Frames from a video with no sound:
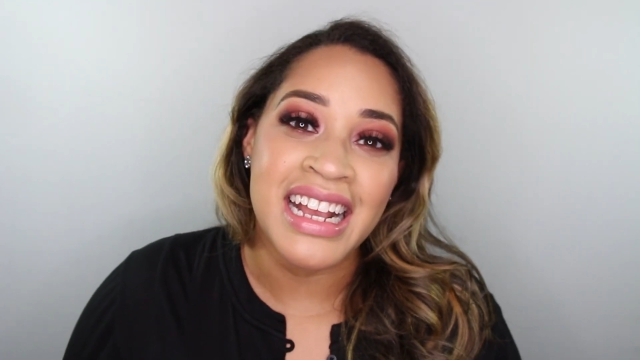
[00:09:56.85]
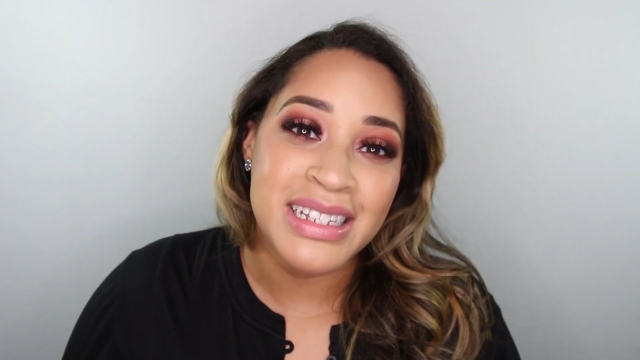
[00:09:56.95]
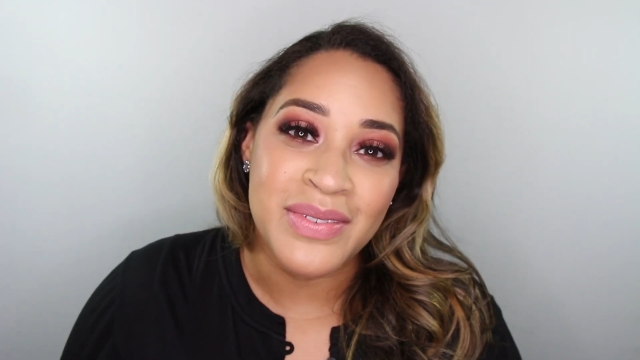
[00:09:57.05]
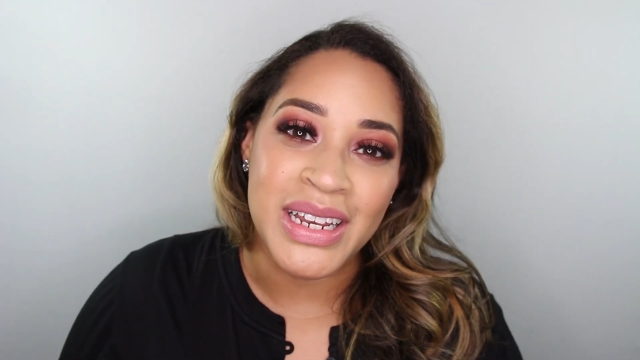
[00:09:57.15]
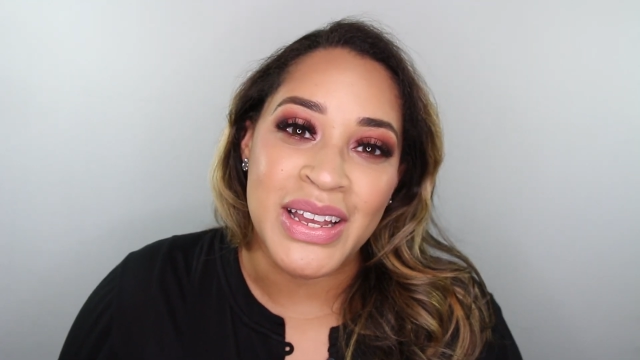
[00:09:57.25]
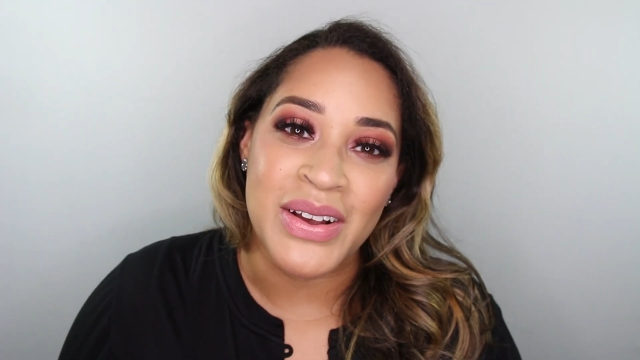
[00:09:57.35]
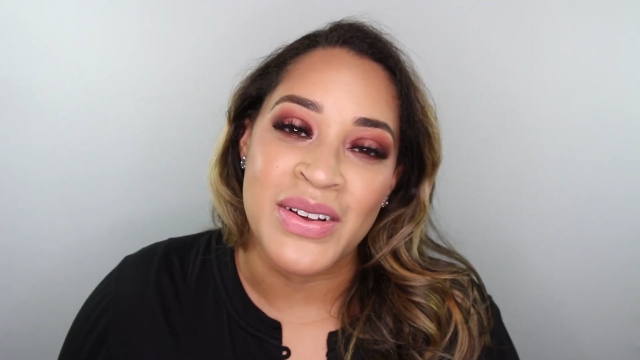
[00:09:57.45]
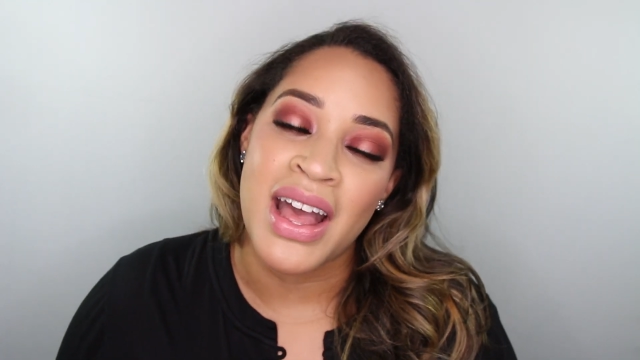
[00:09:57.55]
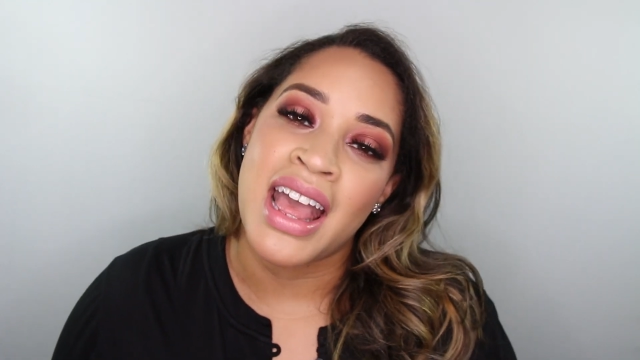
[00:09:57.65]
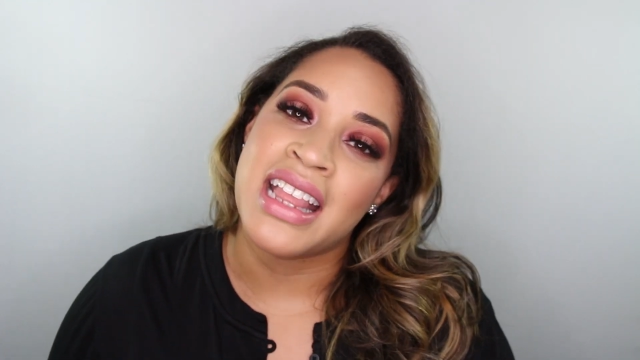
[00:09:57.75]
next
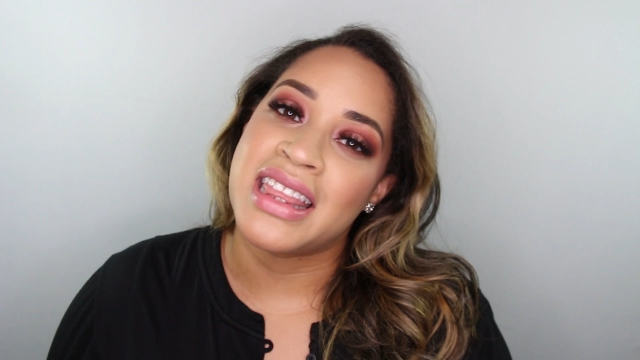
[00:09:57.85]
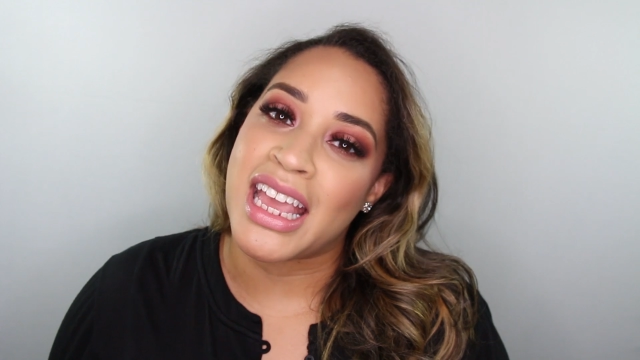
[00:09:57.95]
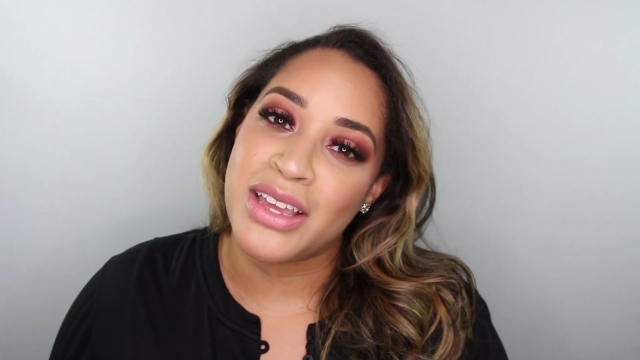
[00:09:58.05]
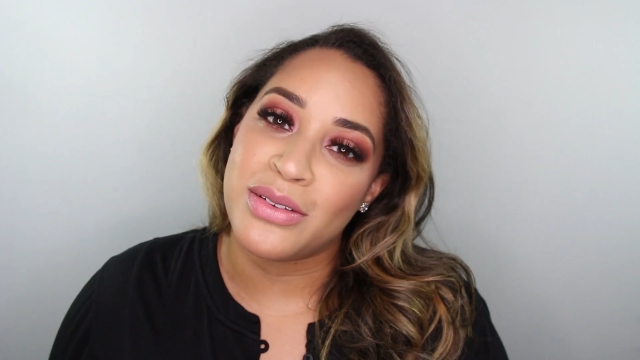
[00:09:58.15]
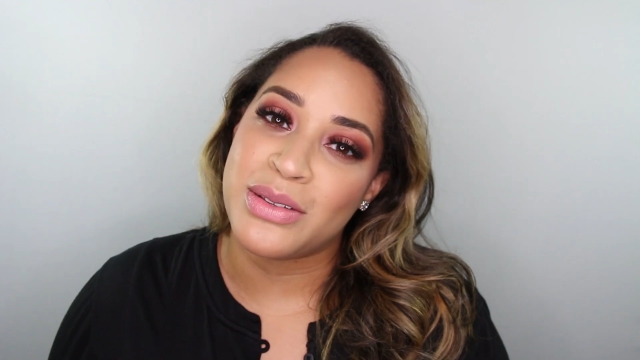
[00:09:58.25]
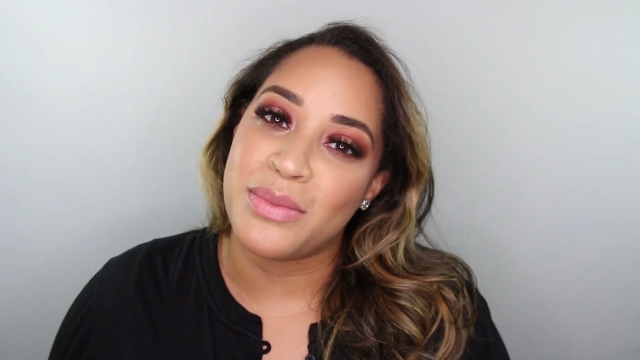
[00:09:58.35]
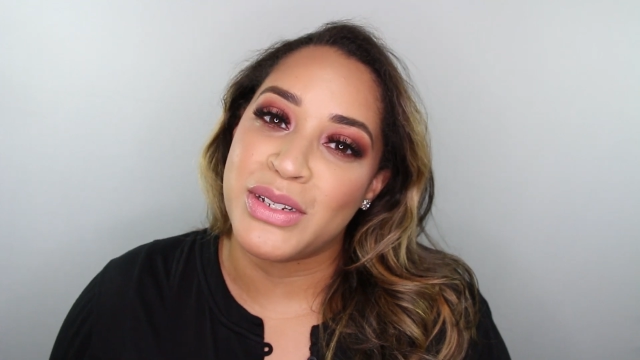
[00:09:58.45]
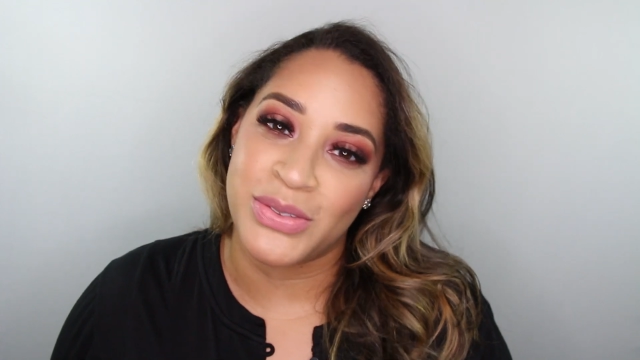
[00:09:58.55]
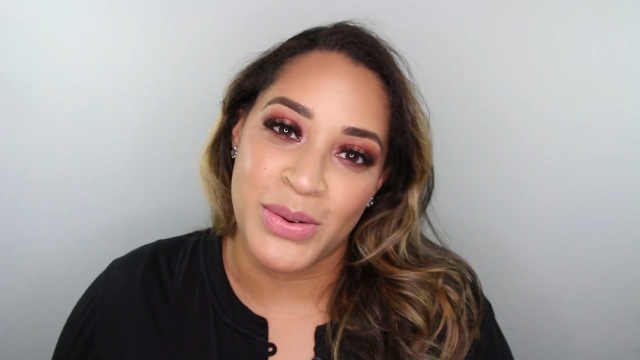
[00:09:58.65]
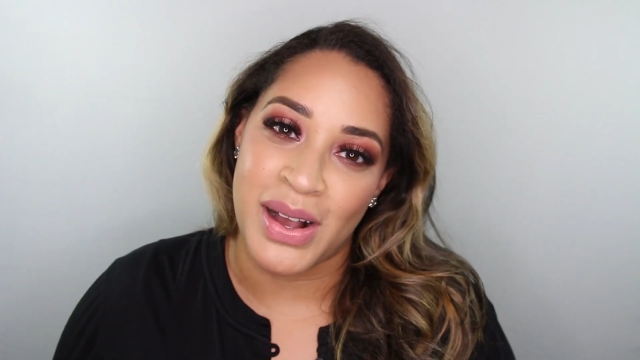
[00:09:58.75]
video. Thank you so
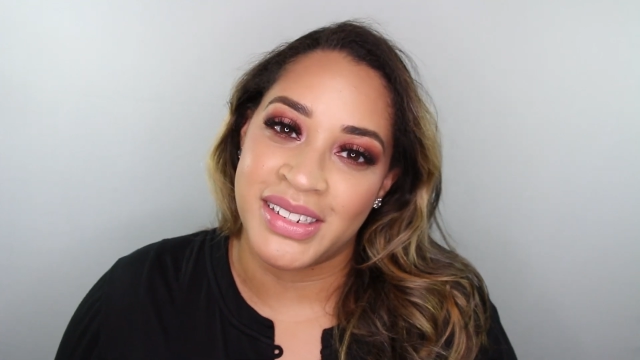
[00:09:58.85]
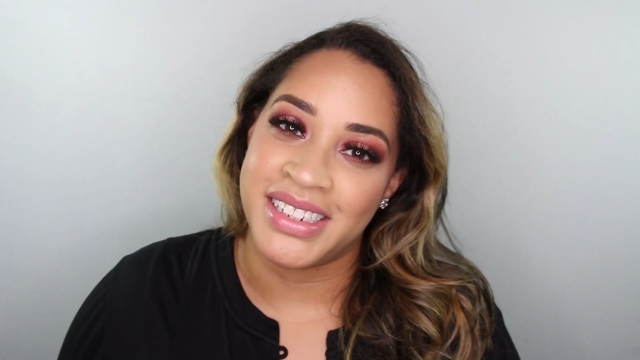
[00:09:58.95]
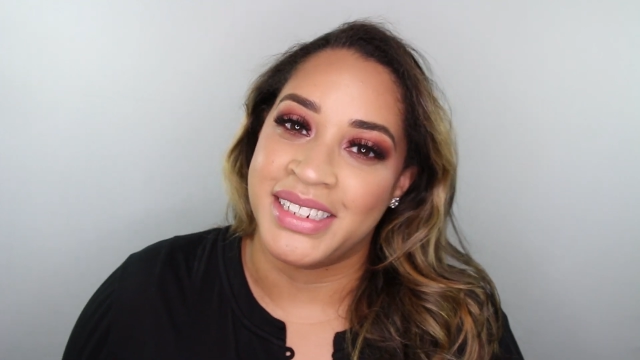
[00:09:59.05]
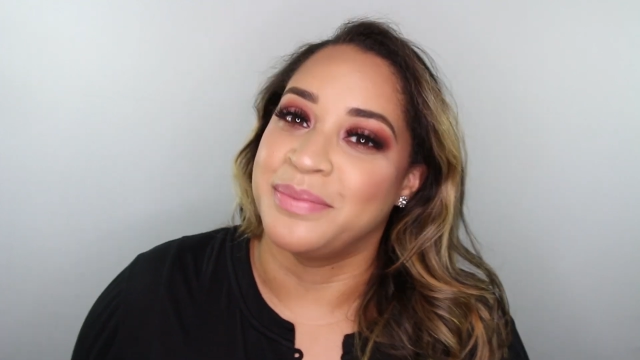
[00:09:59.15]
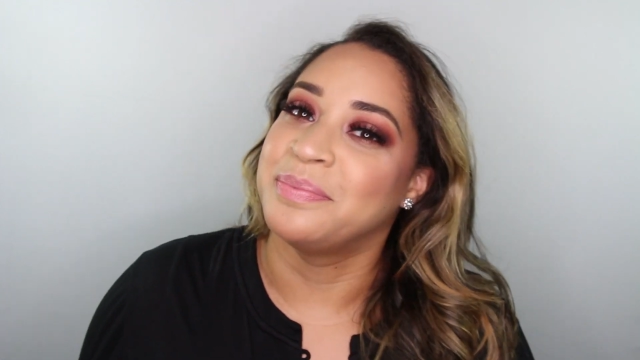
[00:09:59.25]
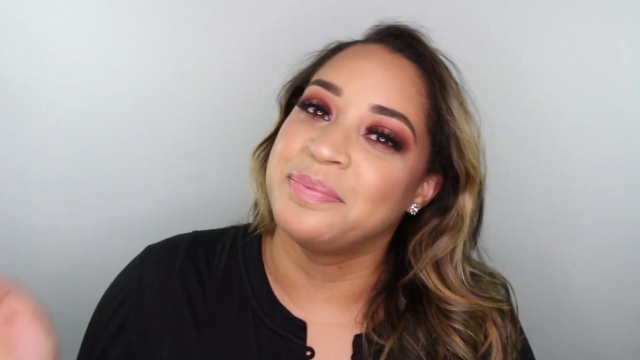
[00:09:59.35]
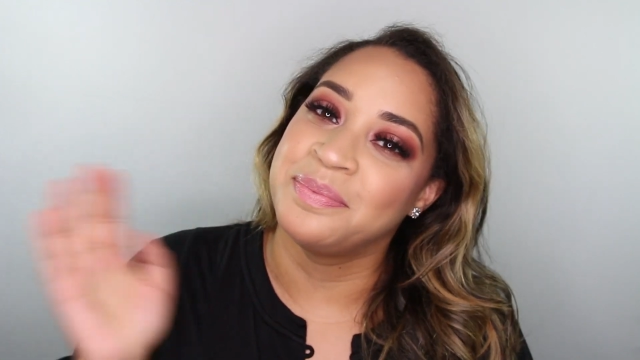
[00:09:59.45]
much for watching.